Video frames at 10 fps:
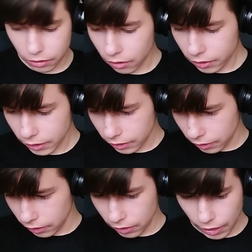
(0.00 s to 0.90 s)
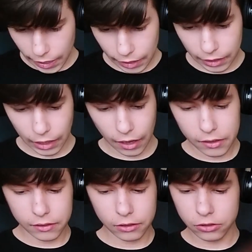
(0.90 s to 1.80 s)
talking and I
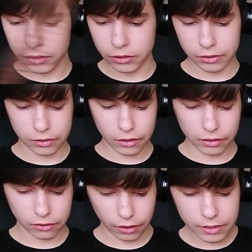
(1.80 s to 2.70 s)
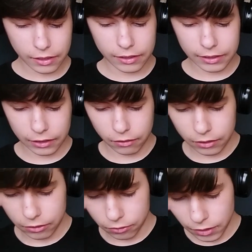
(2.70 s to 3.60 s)
literally just started crying because I
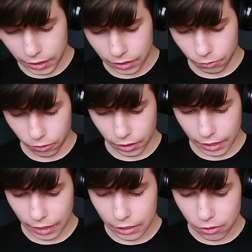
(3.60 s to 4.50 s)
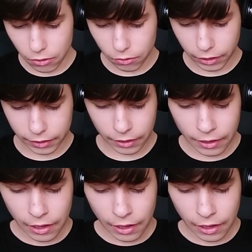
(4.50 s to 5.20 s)
couldn't do it anymore. And I know like